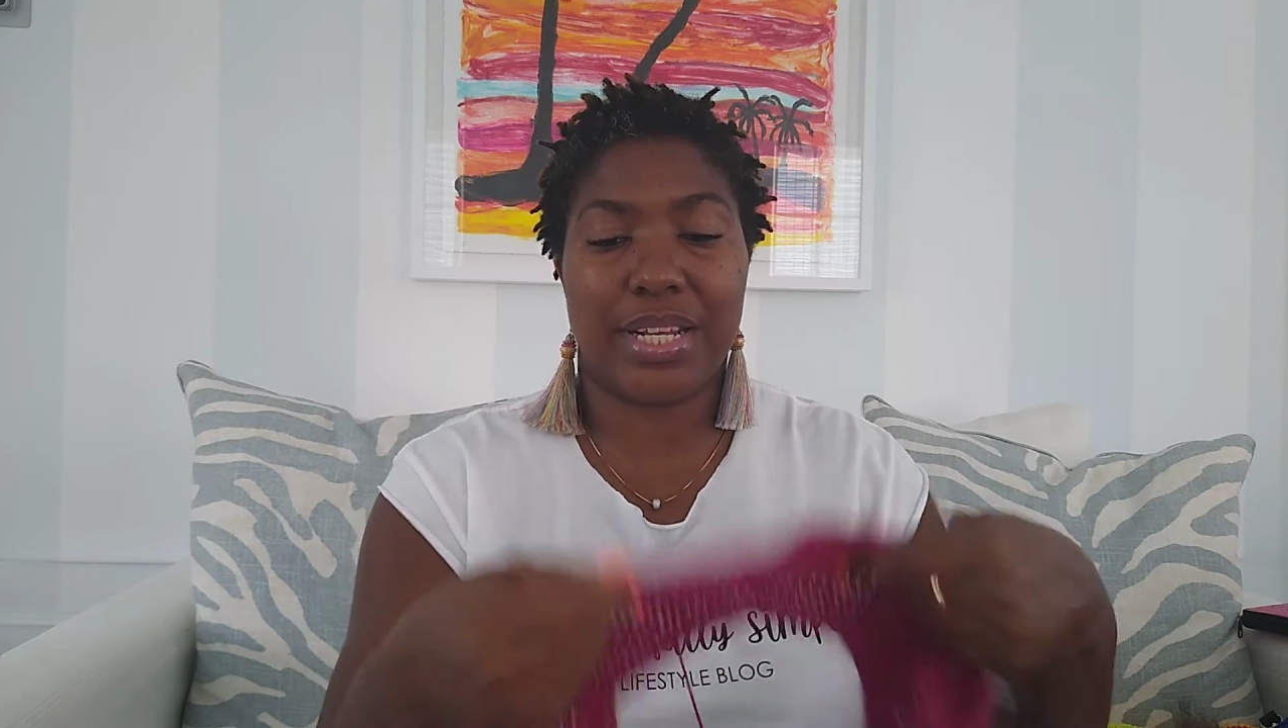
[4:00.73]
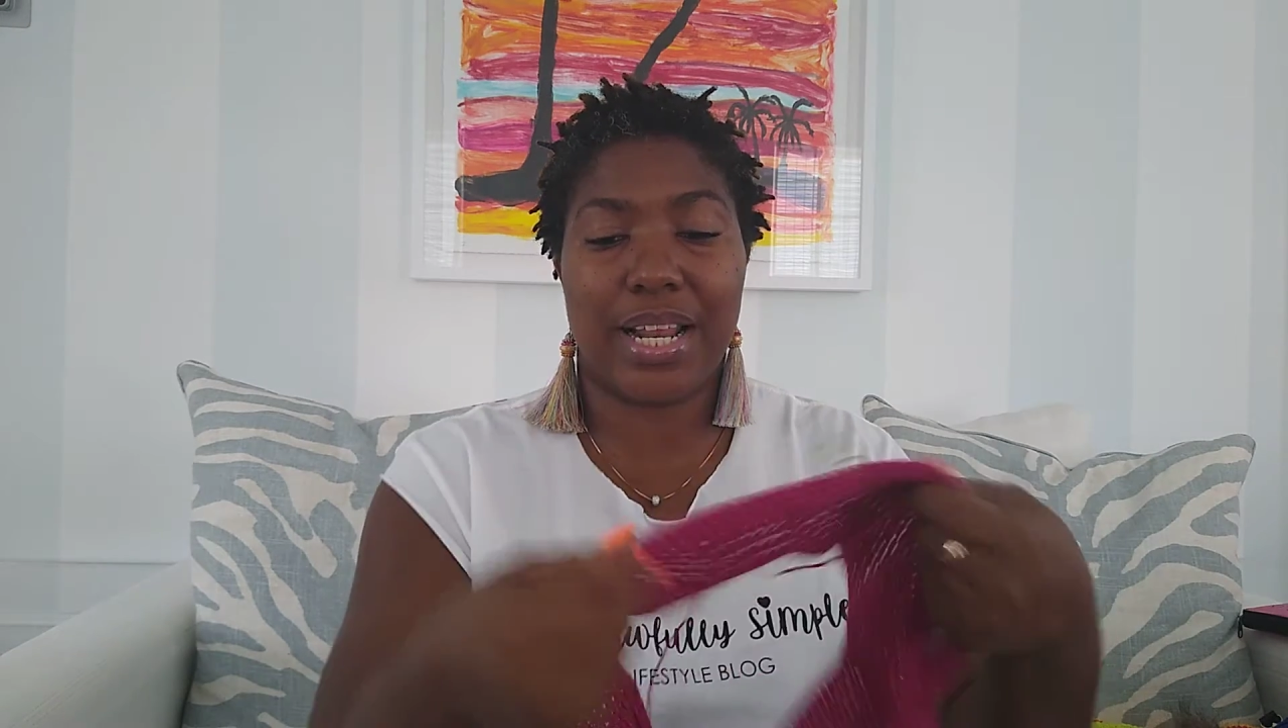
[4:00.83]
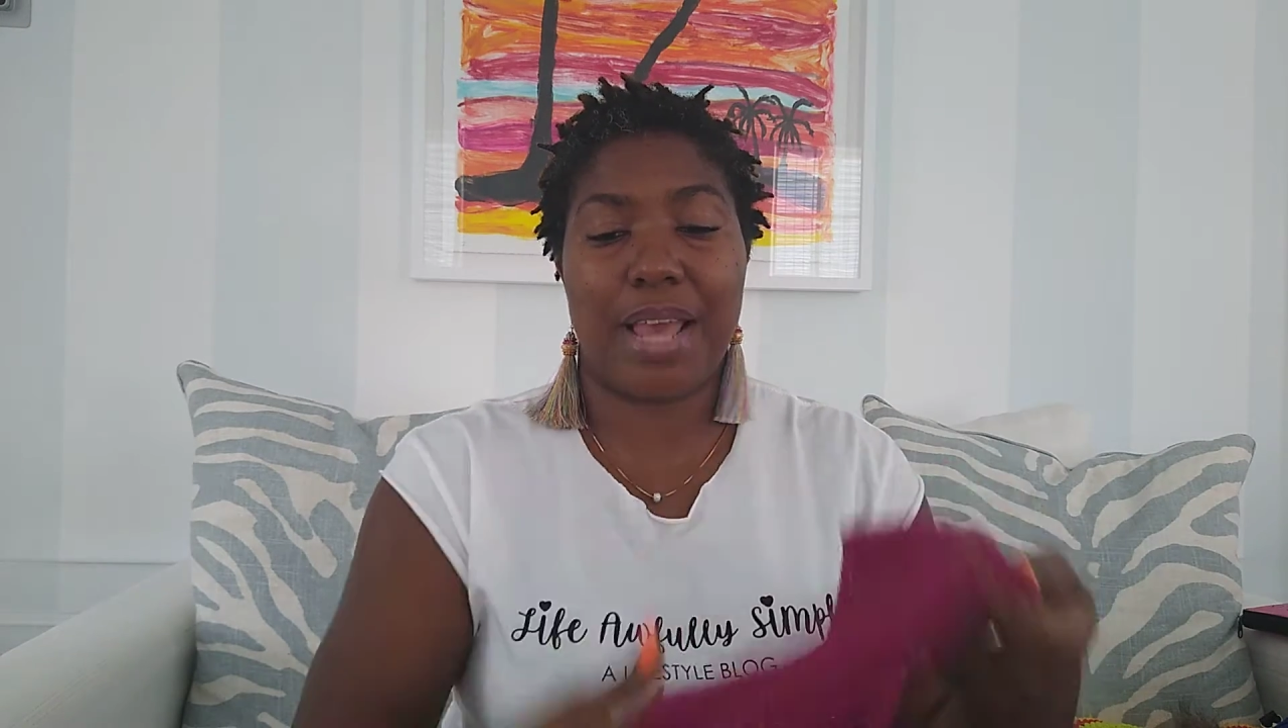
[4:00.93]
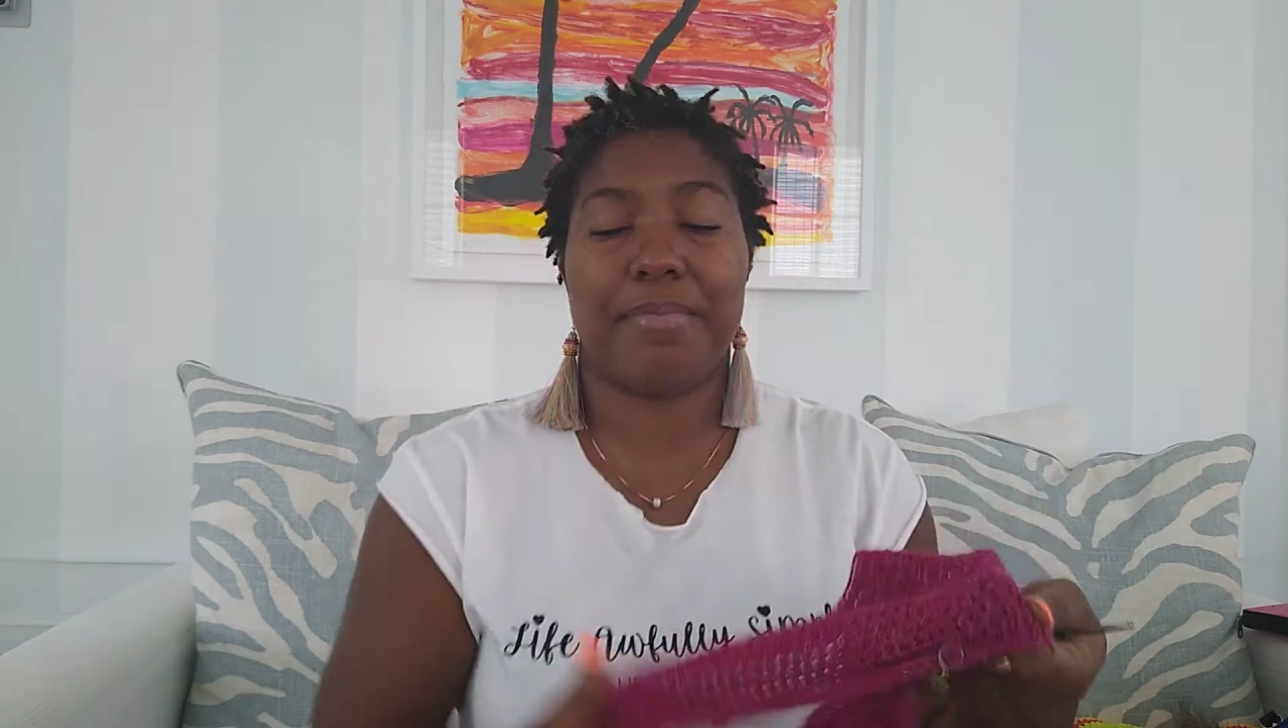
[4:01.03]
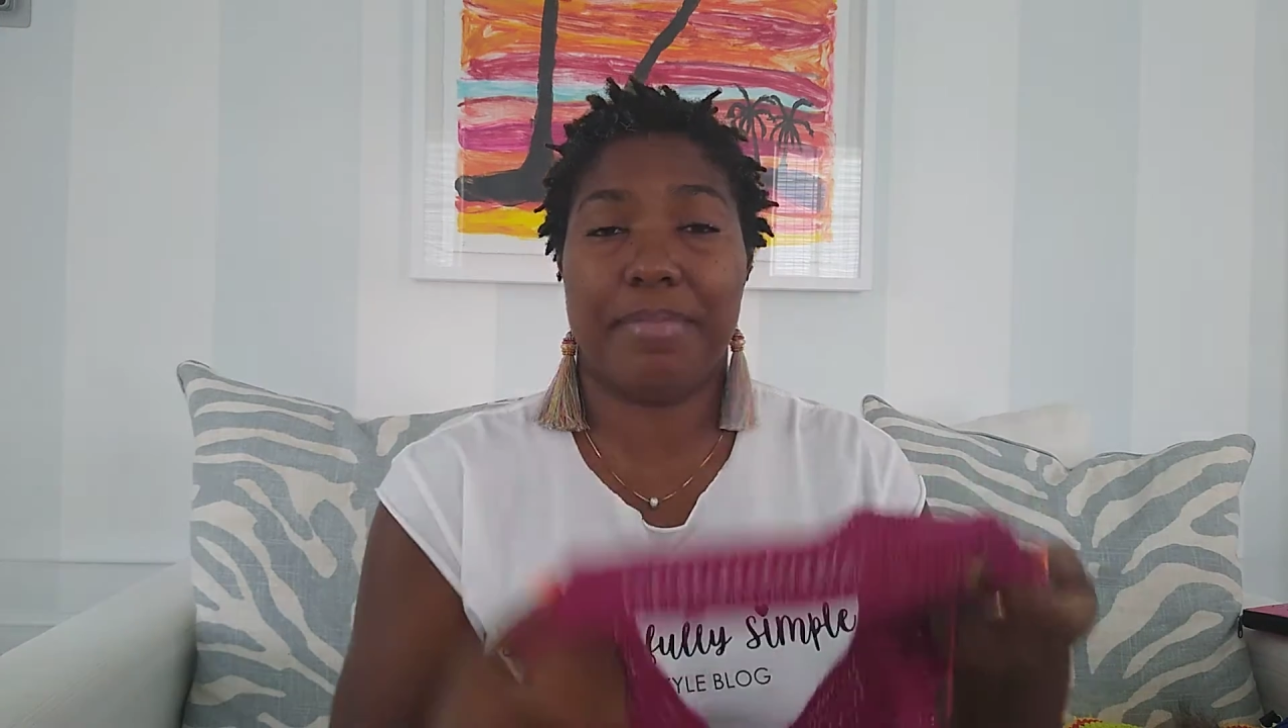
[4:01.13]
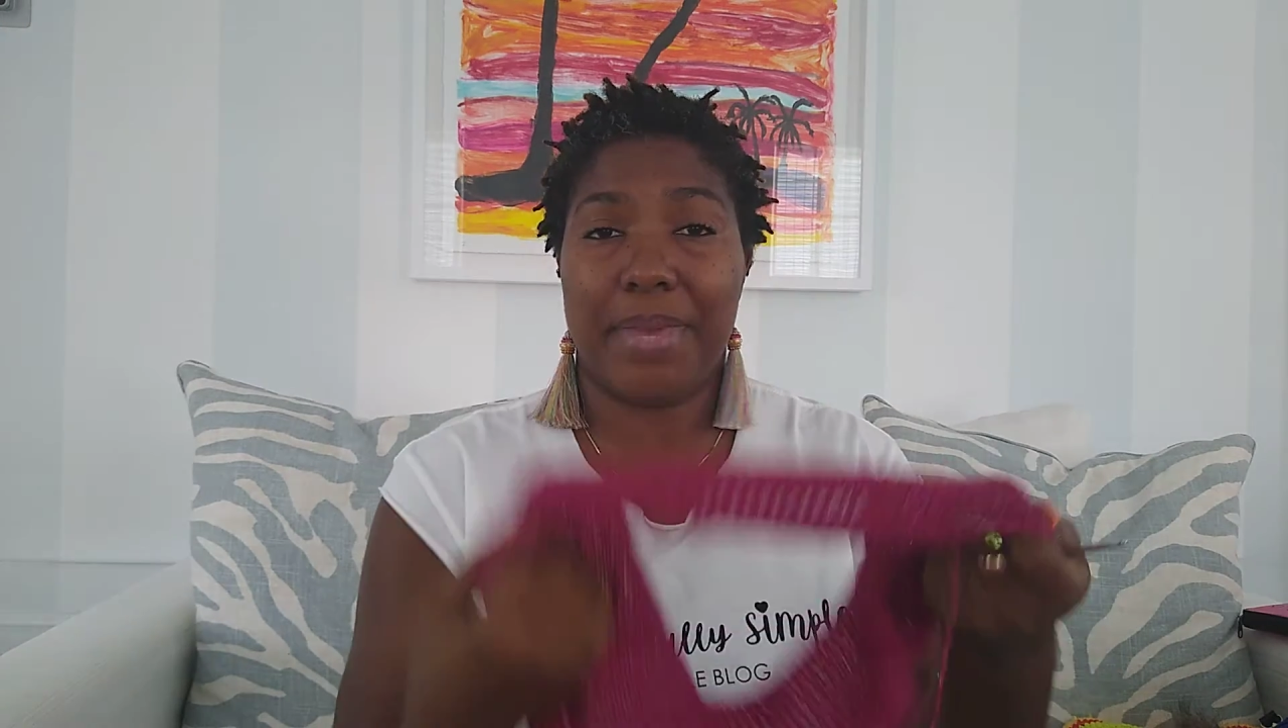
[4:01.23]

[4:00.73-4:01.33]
and I'm